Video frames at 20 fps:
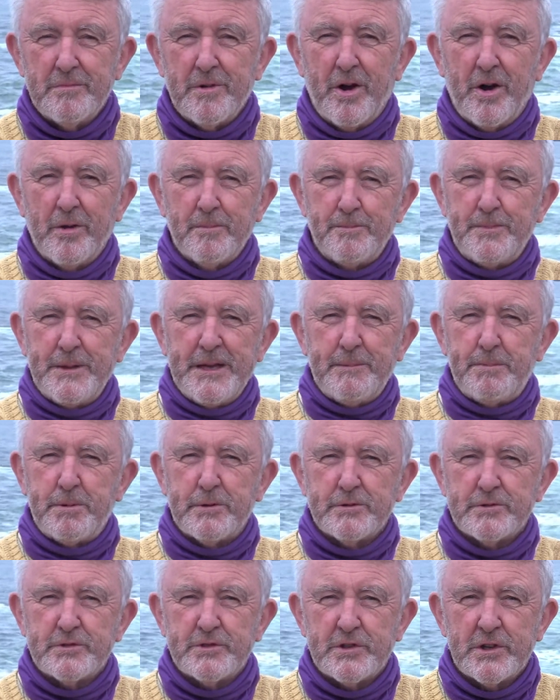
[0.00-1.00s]
on
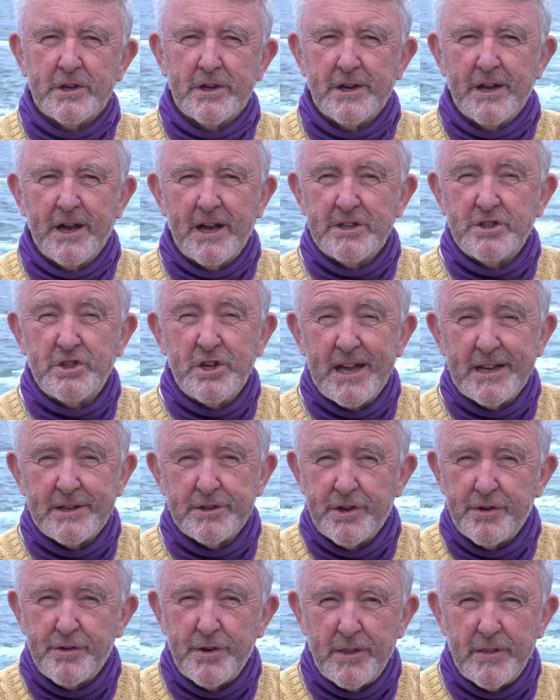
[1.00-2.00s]
people's
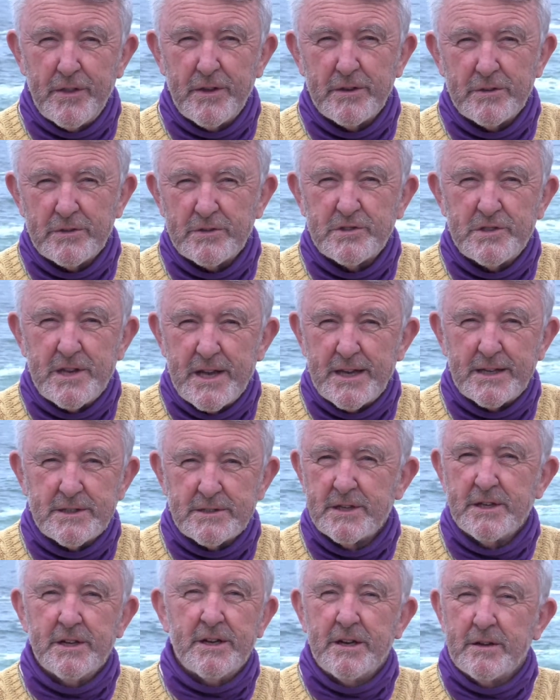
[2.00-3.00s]
agenda in those
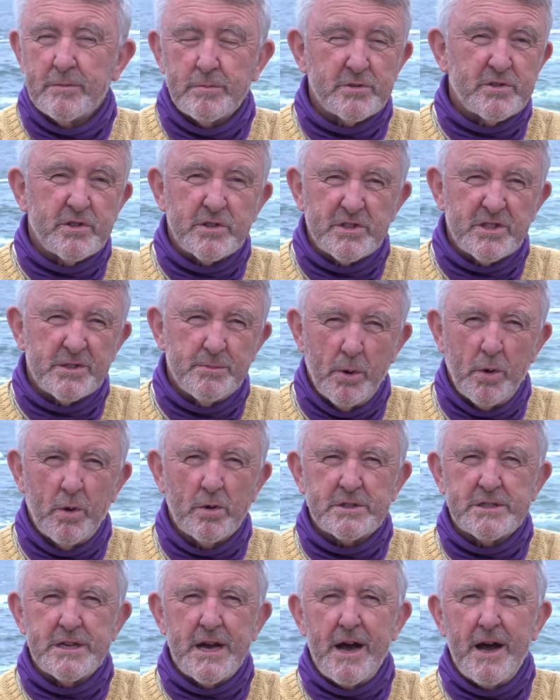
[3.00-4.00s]
days. It was a
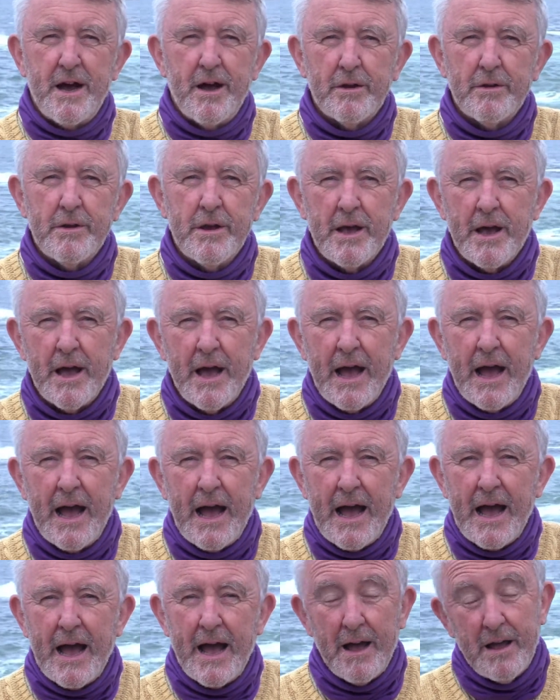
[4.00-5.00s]
small town,
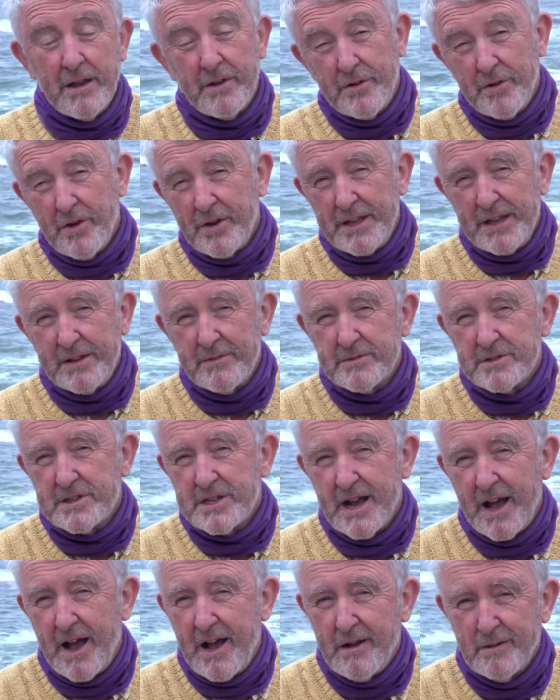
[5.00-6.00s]
uh, not even
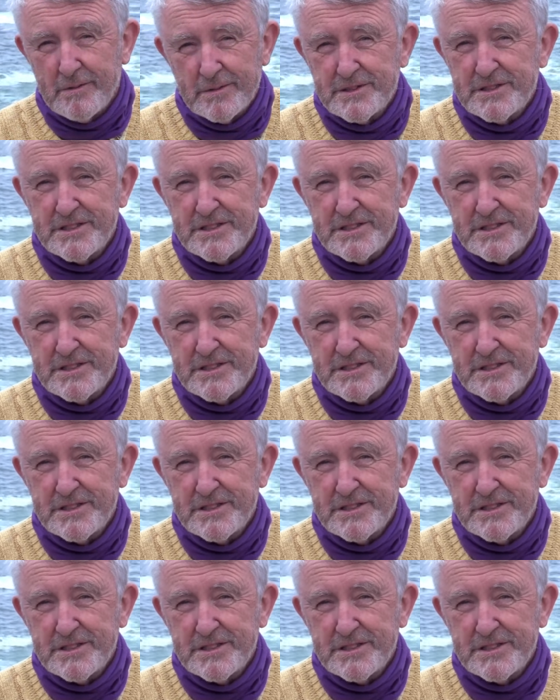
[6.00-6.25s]
town,